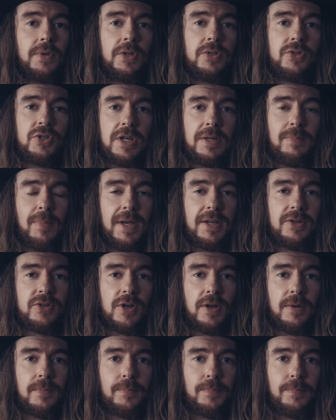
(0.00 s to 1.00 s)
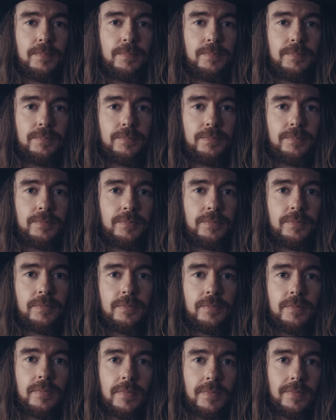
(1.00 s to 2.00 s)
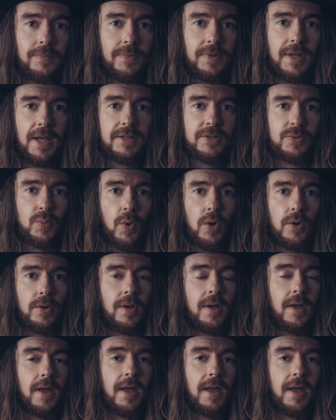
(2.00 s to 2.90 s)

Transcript: G major. Next one,